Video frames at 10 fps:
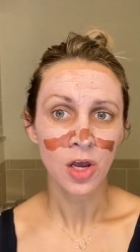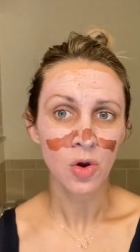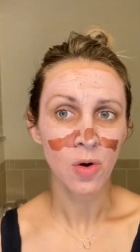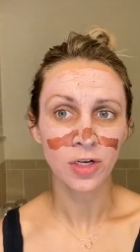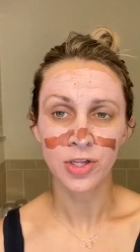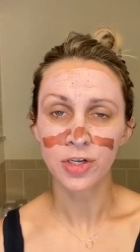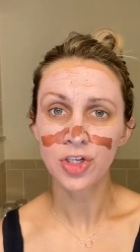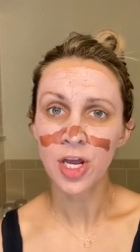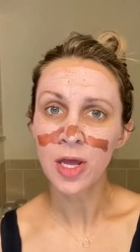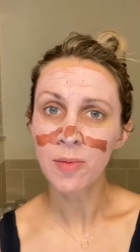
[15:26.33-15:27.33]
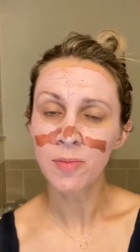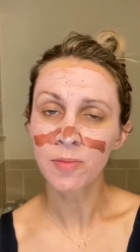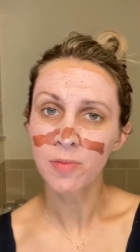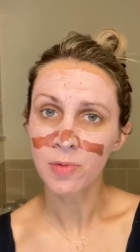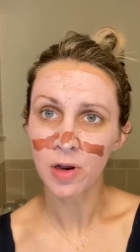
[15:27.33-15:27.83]
going to the
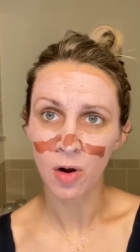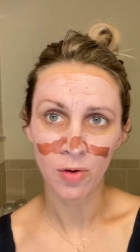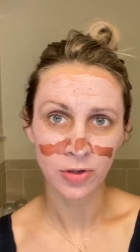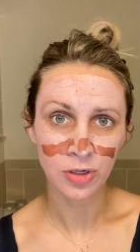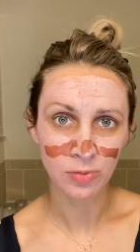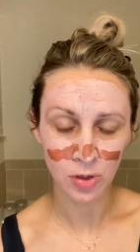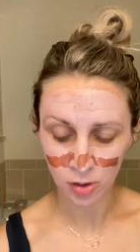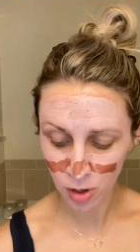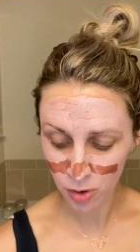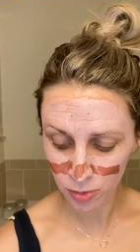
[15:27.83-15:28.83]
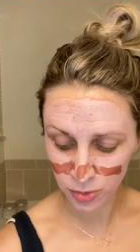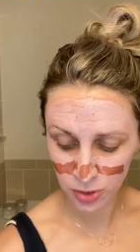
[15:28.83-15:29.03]
gym, you know, all the gyms are closed.